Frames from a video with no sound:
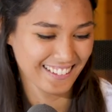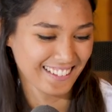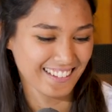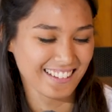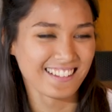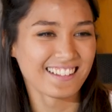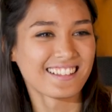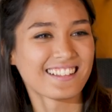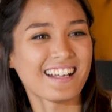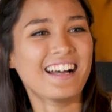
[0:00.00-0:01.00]

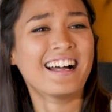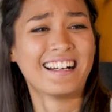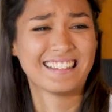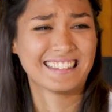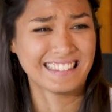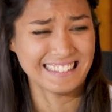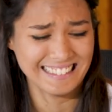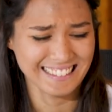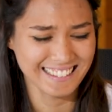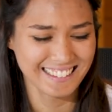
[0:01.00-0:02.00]

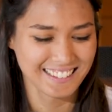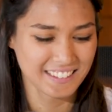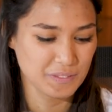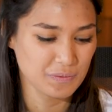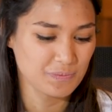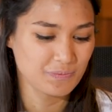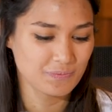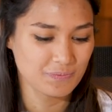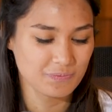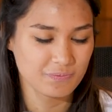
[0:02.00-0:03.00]

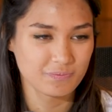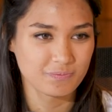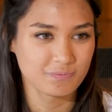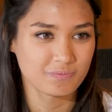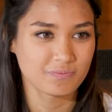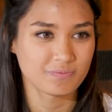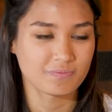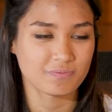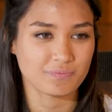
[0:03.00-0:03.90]
(not speaking)